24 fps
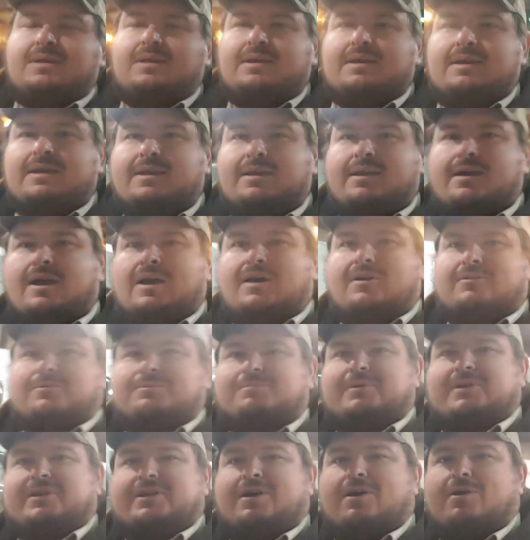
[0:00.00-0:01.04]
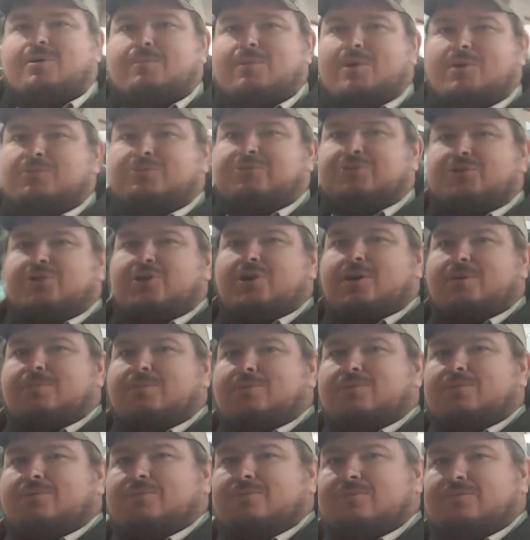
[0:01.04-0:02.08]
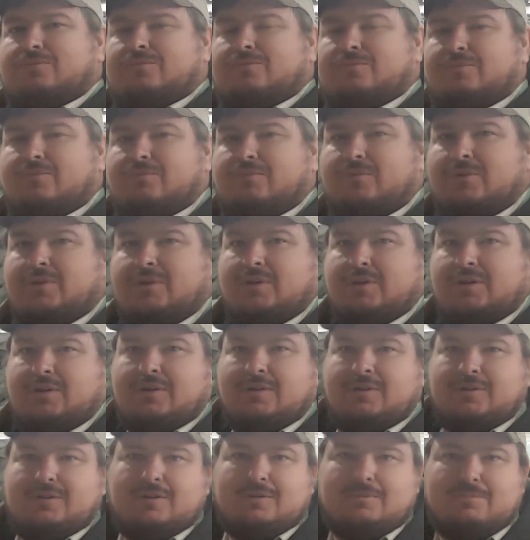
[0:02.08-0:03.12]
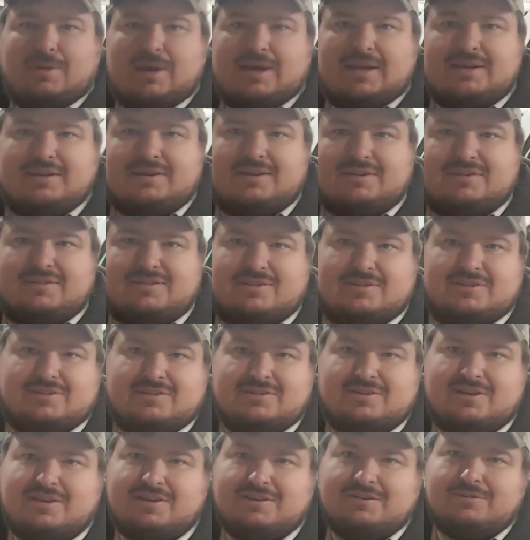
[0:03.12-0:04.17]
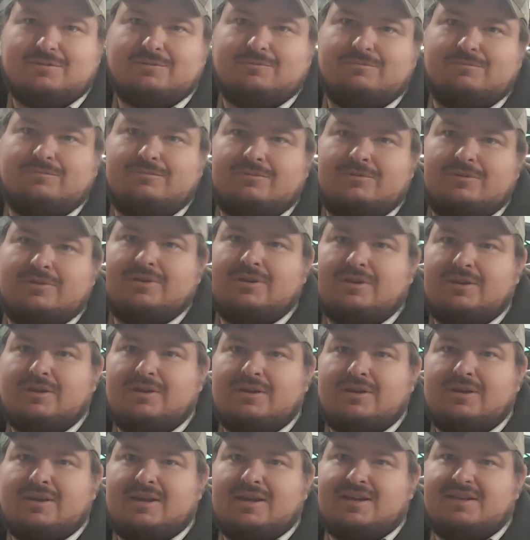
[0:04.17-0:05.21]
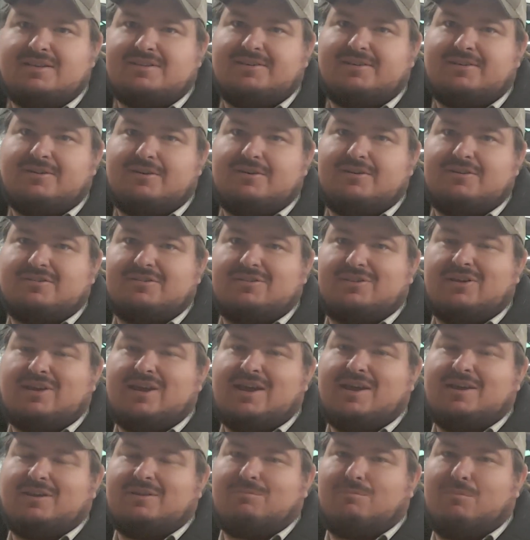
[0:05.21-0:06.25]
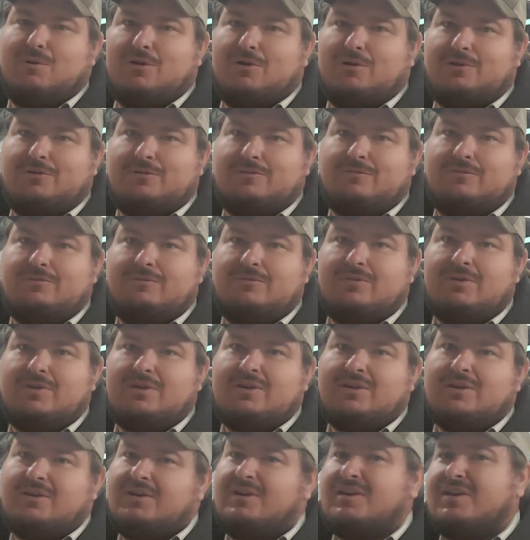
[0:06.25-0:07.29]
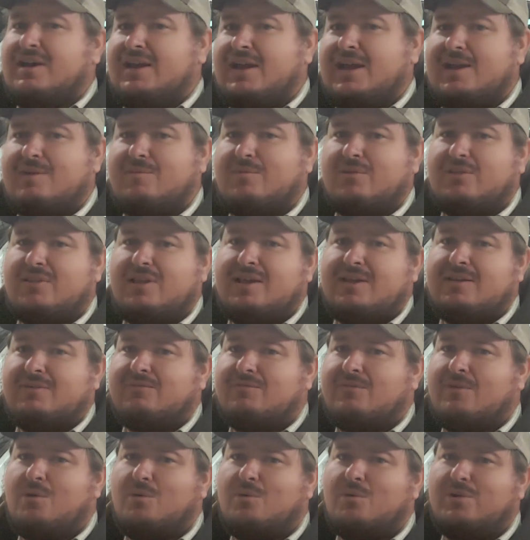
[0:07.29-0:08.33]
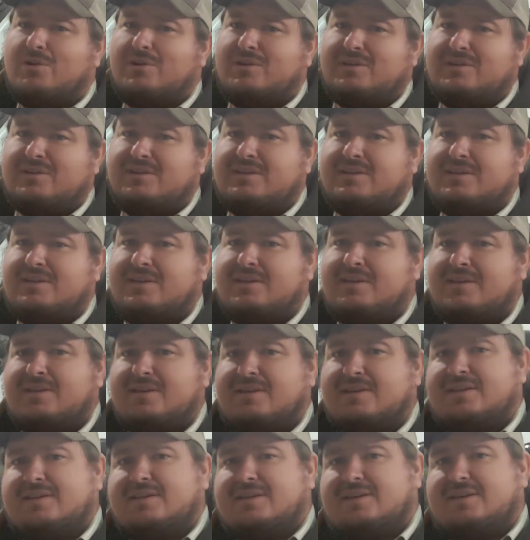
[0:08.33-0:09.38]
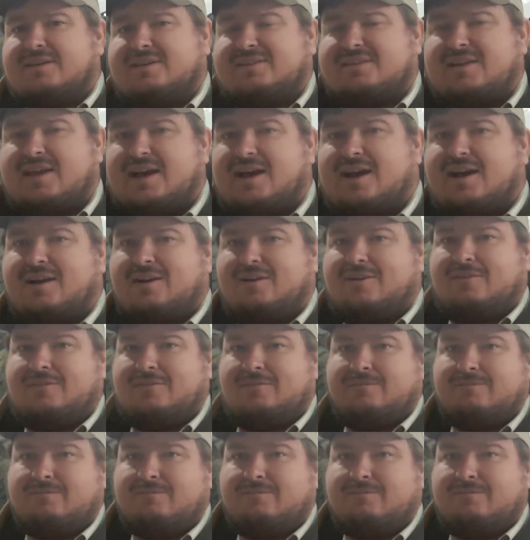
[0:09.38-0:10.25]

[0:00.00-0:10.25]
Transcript: It costs me almost double to maintenance this diesel as it does the gas burner. Everything for it is higher.